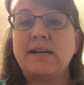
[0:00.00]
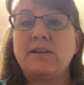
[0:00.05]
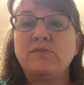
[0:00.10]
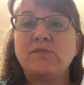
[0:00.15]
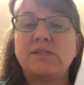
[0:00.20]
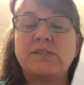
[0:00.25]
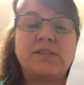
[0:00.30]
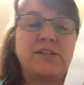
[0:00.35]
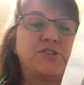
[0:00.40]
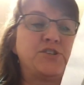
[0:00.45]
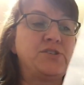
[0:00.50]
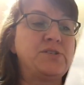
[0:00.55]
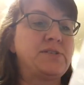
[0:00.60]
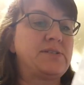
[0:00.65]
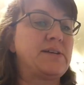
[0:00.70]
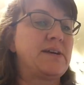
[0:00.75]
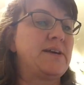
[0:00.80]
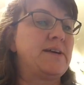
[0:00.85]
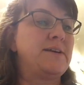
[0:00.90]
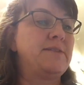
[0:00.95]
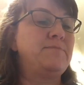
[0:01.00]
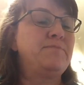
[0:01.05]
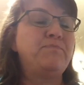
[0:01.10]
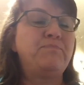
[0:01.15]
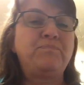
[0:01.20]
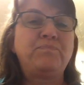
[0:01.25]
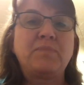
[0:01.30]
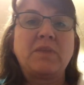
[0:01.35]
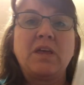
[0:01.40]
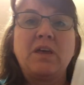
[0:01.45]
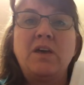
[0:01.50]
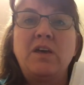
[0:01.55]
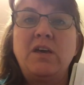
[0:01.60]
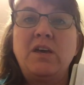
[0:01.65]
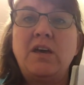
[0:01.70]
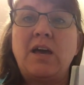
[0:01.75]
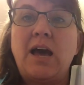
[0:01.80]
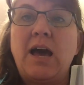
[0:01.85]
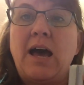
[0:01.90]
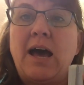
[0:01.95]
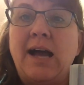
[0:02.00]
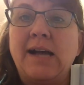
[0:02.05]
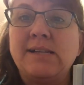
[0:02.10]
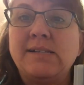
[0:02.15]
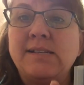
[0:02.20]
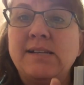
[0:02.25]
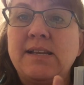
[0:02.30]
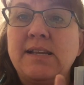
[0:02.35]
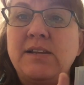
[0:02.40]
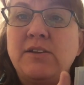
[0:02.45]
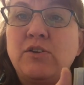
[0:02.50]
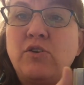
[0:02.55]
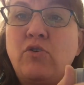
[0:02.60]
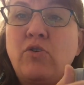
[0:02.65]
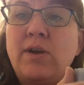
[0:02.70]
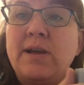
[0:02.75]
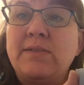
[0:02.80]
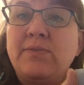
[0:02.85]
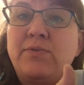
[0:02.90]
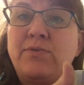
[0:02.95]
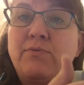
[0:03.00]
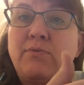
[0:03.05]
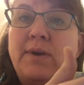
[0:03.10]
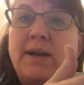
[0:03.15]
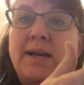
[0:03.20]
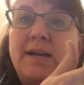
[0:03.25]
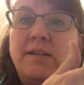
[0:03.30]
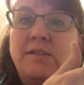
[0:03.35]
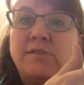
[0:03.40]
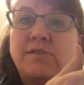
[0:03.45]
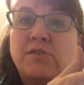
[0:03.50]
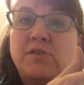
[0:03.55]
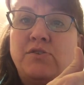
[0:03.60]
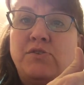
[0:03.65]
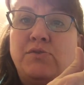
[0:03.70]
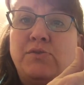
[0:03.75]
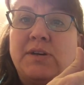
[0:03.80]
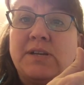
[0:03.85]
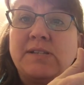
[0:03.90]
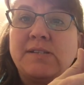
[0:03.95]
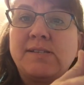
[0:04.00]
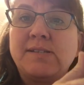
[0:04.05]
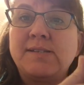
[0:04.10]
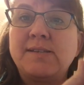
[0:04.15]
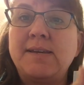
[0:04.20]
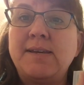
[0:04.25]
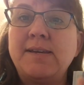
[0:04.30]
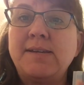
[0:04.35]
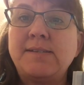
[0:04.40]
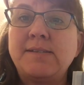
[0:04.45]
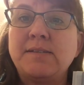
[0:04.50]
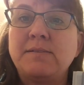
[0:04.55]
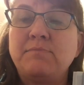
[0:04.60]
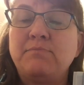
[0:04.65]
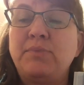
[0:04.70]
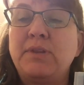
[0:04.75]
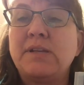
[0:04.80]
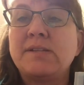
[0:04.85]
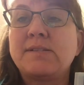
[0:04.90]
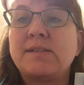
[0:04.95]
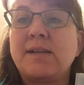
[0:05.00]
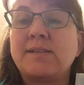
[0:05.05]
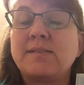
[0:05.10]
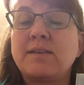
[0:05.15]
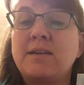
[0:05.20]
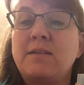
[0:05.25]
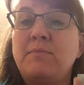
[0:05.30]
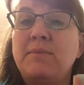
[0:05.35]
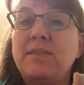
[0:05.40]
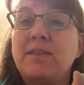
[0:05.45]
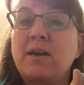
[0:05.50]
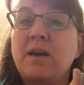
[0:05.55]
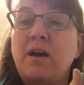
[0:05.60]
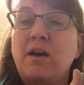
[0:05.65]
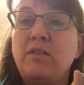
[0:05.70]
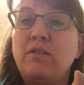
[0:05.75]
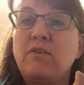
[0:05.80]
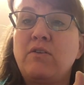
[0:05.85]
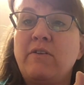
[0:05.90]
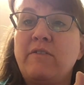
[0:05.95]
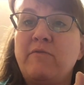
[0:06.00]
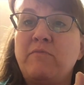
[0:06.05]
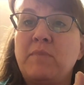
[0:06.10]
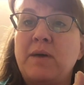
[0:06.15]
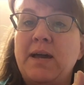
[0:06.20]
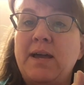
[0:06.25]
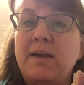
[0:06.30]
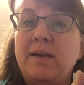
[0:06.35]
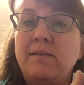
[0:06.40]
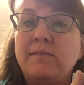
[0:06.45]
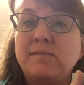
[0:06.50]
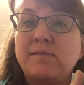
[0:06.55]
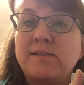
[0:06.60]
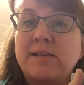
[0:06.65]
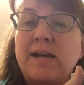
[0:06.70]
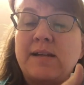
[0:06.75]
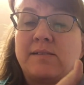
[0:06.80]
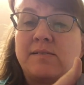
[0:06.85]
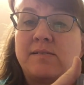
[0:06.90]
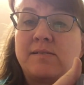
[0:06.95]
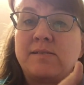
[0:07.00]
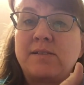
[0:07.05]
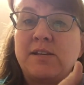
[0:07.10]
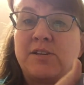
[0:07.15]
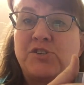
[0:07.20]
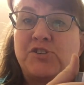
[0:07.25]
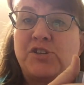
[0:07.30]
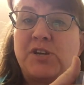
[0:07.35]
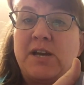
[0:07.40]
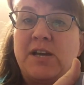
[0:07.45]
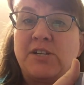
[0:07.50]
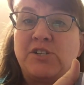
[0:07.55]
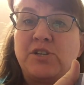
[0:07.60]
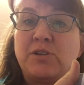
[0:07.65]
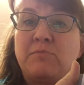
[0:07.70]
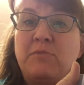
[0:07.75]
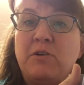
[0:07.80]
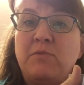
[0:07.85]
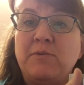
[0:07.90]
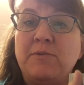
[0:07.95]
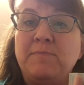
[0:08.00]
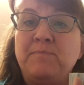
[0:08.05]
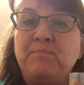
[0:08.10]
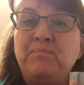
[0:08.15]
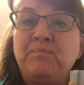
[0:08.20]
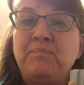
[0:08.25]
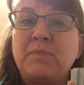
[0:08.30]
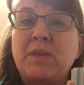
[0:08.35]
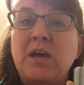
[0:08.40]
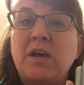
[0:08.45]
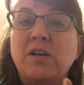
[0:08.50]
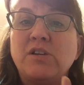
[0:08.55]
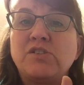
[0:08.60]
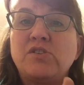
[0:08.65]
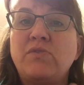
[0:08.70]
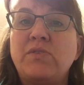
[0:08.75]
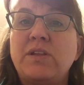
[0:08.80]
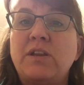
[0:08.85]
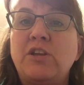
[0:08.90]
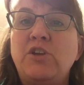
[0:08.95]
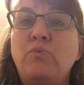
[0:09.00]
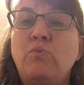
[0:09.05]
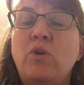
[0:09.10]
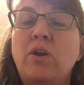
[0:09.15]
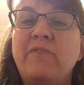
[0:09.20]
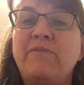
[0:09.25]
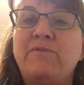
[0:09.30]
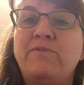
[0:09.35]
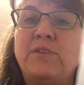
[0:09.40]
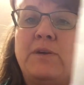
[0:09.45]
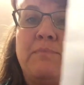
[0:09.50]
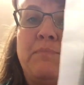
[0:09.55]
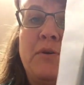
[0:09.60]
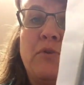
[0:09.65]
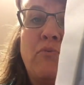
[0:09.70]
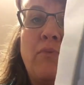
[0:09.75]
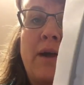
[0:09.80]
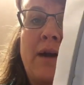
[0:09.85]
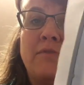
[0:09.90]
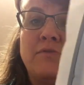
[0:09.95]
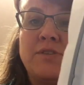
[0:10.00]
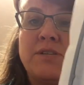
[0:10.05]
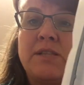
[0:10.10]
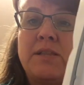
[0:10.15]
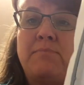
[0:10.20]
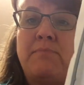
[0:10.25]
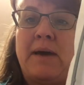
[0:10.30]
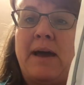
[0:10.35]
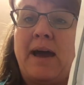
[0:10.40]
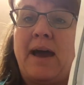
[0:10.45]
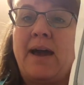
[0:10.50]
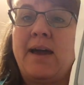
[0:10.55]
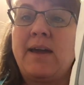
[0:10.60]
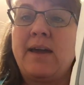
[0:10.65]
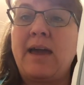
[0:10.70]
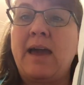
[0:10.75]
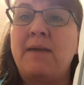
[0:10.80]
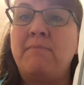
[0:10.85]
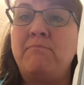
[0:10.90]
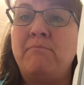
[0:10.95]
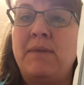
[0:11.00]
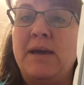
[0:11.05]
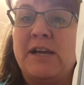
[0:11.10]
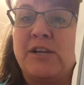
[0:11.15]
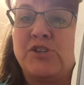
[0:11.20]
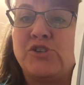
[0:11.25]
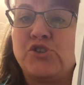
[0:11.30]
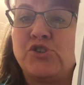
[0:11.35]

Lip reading: down stitch is done. I did it in green thread so you can see it. Plus that's going to be the color of my satin stitch edge in a moment. So then you want to flip it round to the back and make